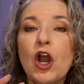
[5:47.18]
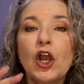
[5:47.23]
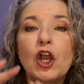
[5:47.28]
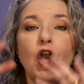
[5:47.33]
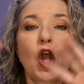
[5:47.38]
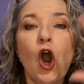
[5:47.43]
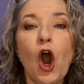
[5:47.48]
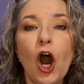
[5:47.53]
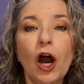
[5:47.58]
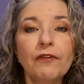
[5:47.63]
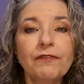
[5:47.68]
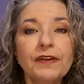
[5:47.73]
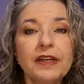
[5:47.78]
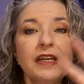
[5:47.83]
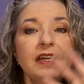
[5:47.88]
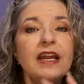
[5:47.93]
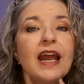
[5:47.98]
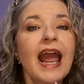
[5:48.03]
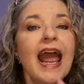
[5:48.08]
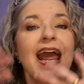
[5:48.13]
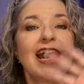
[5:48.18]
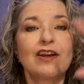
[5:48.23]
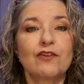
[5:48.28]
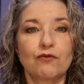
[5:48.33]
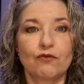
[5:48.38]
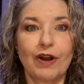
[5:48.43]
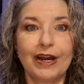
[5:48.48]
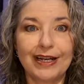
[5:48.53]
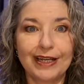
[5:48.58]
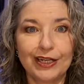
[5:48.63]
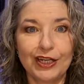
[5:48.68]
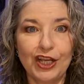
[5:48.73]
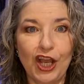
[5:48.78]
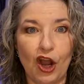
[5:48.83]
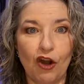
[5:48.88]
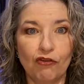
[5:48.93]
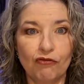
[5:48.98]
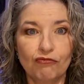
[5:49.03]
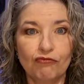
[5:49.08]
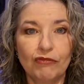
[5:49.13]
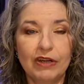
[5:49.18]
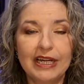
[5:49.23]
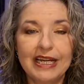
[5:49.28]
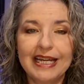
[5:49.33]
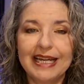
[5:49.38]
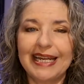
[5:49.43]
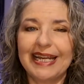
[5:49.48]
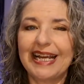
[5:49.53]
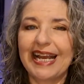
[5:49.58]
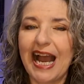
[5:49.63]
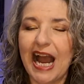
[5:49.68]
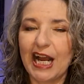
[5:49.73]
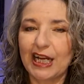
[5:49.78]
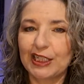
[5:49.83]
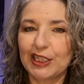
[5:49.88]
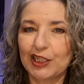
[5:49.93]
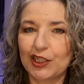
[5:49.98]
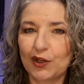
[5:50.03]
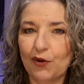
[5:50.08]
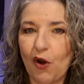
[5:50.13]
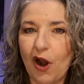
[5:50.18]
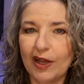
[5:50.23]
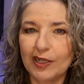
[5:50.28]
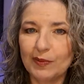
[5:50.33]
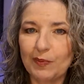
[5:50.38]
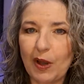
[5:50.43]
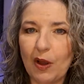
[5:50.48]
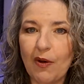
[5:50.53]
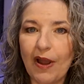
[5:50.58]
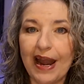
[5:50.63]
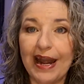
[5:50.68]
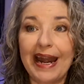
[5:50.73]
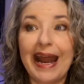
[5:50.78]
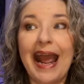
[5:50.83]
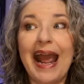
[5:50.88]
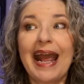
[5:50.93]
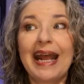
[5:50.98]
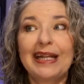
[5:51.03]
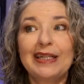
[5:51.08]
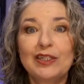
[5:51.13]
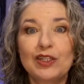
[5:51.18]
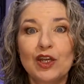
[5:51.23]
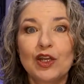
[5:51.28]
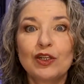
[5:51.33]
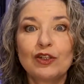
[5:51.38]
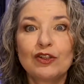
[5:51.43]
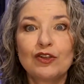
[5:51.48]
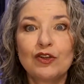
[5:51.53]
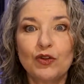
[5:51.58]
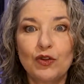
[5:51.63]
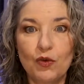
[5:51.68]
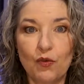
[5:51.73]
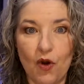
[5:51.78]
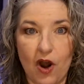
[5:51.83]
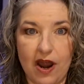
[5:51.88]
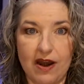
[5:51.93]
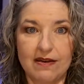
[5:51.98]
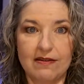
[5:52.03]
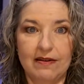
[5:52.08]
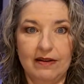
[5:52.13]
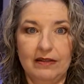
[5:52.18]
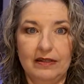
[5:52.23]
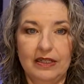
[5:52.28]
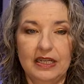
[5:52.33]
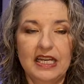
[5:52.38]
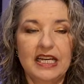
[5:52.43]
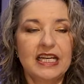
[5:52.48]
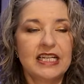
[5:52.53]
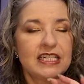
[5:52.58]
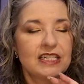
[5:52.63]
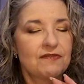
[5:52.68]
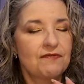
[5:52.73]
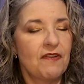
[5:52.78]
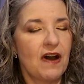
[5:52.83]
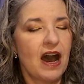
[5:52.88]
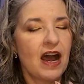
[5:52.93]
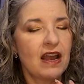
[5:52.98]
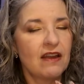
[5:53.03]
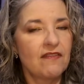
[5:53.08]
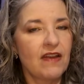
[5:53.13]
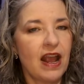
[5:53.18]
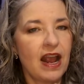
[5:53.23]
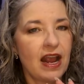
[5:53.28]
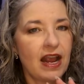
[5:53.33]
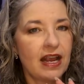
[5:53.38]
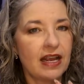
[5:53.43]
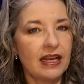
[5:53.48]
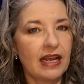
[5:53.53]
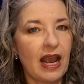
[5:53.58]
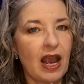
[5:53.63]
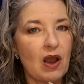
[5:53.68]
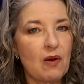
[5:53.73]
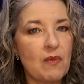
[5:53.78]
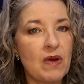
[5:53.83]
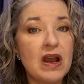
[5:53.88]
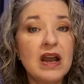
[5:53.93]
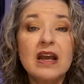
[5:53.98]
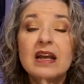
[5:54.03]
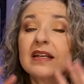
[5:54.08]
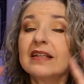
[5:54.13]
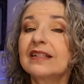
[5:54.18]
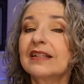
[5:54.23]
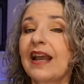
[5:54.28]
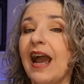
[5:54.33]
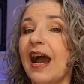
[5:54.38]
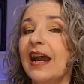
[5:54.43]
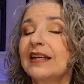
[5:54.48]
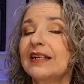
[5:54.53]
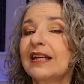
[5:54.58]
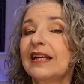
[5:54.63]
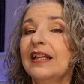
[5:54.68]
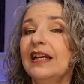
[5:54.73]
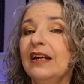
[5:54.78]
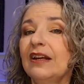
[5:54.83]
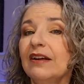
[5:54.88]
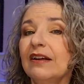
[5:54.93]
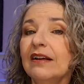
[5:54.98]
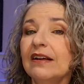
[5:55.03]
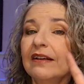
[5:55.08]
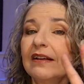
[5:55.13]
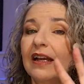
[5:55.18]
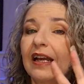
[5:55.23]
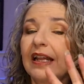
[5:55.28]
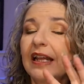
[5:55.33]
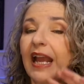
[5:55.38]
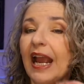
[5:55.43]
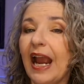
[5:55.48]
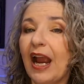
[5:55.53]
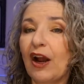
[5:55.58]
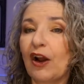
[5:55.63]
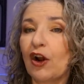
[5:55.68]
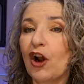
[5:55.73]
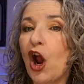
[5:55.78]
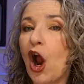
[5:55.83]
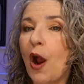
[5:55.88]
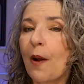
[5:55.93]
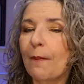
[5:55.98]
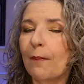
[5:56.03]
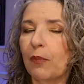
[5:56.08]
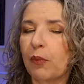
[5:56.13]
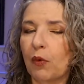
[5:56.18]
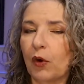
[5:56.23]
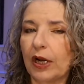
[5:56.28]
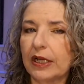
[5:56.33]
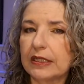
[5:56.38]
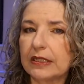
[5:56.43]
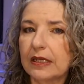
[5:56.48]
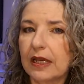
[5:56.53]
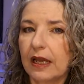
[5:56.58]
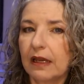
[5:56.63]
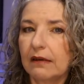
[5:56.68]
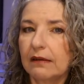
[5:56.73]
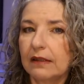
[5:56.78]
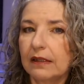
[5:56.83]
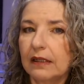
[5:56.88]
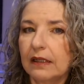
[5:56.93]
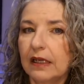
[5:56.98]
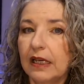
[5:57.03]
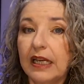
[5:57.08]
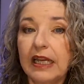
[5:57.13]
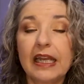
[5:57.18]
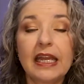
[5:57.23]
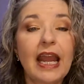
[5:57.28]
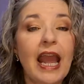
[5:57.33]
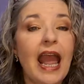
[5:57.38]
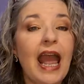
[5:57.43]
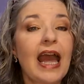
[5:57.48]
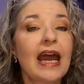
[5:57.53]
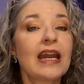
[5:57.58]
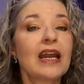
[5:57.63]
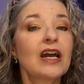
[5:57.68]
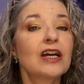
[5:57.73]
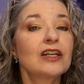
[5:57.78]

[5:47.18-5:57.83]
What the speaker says: coffeed, and ready to go. He cocks his crossbow and heads to the run. It's 5 a.m. Sky's clear and the air brisk. He had a